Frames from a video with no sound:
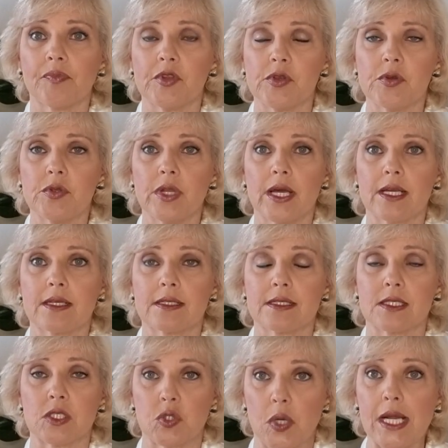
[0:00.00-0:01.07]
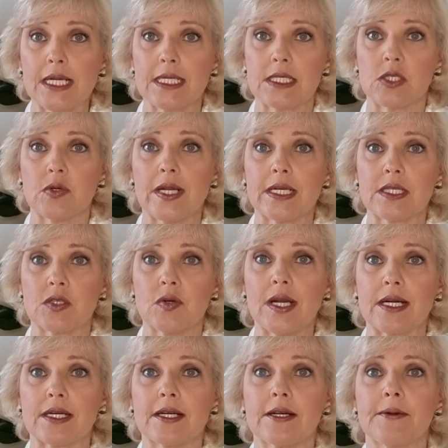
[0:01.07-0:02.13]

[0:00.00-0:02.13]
You like drunk, drunk, drunk.